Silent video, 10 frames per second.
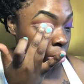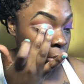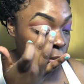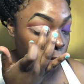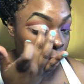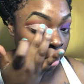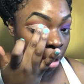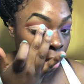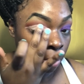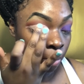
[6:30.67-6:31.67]
just
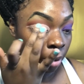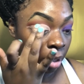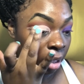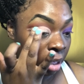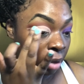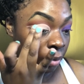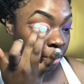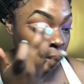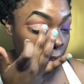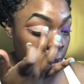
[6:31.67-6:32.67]
working it on
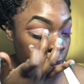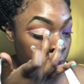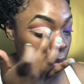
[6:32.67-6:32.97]
the lid.